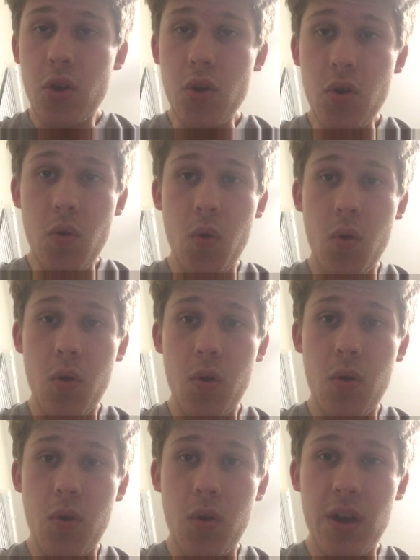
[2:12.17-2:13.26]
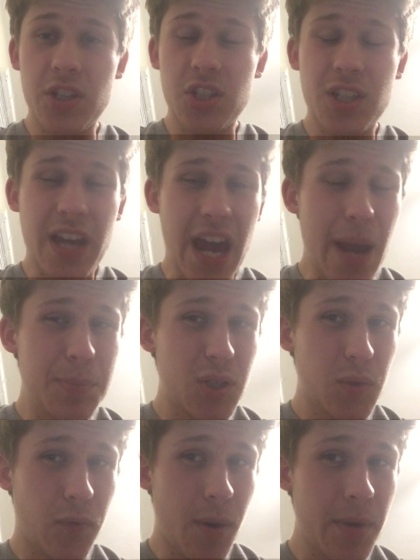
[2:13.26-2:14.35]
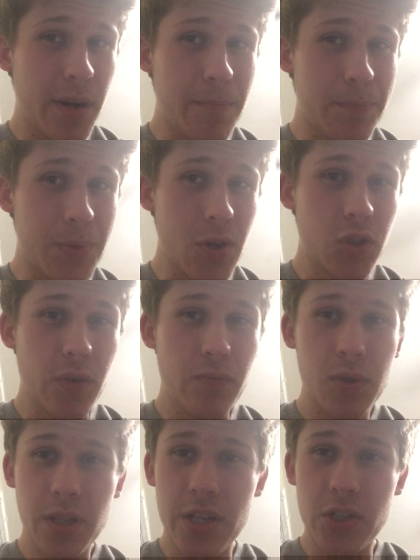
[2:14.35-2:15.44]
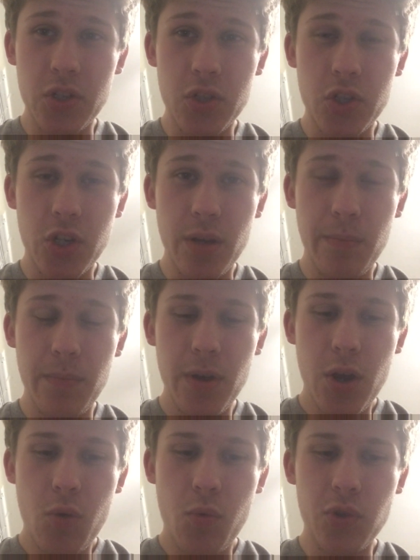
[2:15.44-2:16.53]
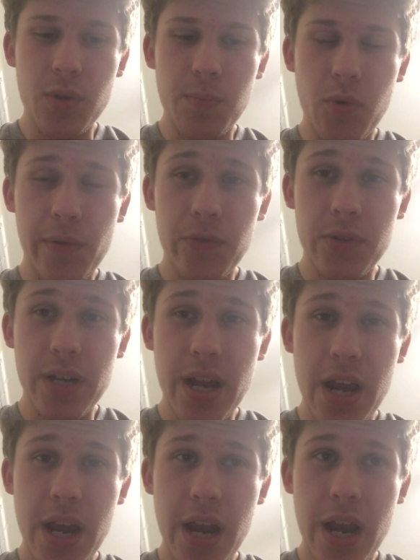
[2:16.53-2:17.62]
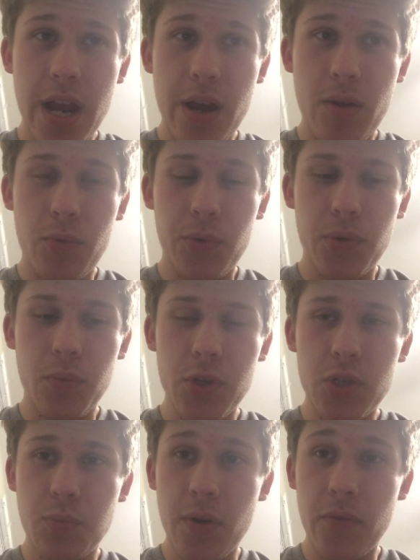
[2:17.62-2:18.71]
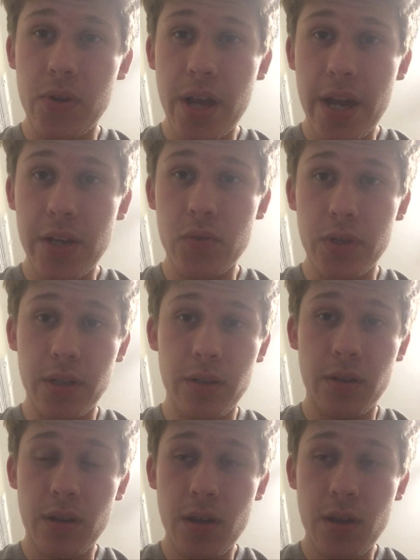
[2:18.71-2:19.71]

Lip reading: who escapes from an abusive relationship with her rich boyfriend Adrian.